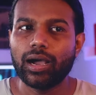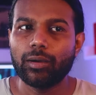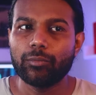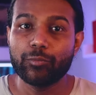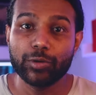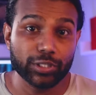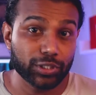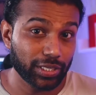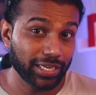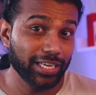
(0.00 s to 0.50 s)

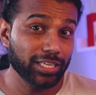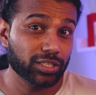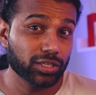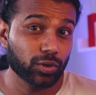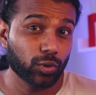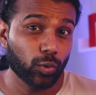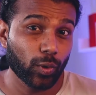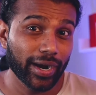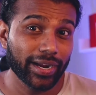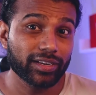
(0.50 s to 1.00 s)
which is
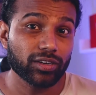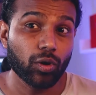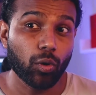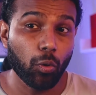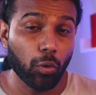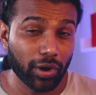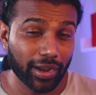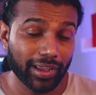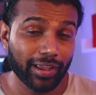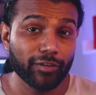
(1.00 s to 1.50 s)
quite
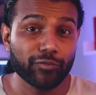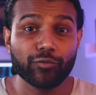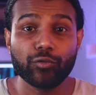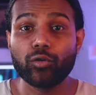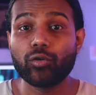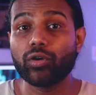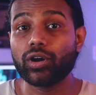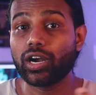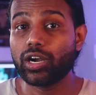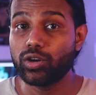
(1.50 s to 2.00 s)
okay
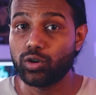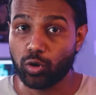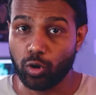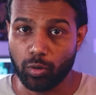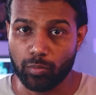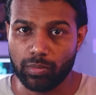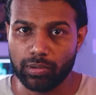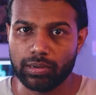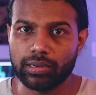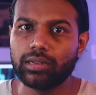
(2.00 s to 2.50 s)
for a
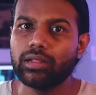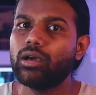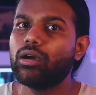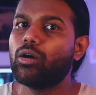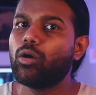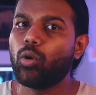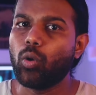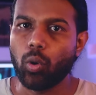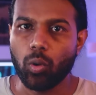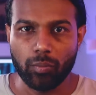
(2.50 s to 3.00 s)
normal
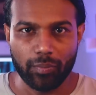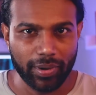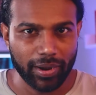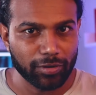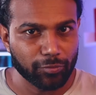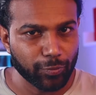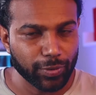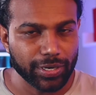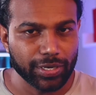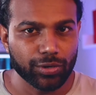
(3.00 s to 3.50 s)

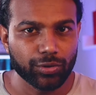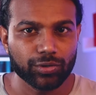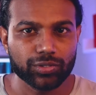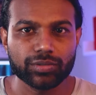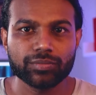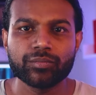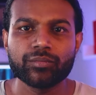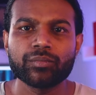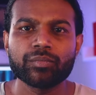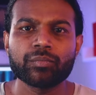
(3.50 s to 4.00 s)
homemade videos.
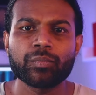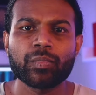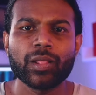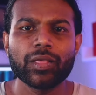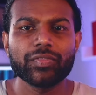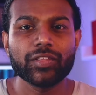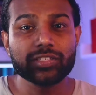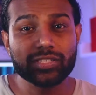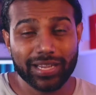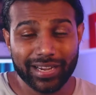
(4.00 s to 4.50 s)

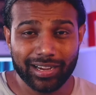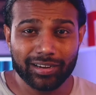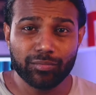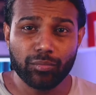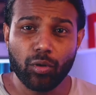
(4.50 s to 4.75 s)
The second